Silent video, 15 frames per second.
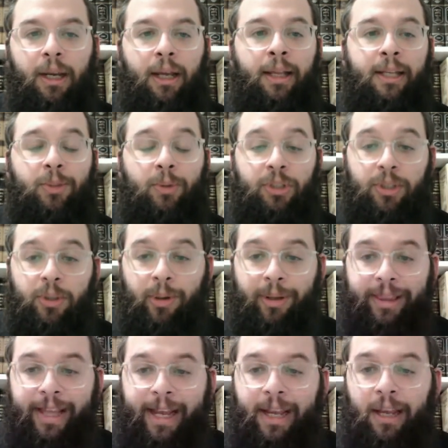And that's why she's
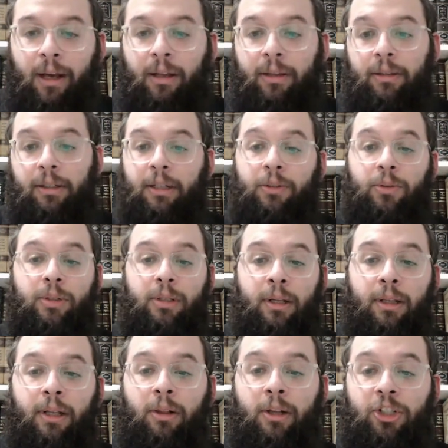called Leah.
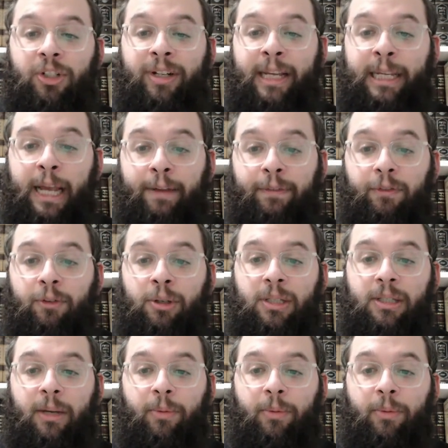Interestingly, lashon ha'yefus,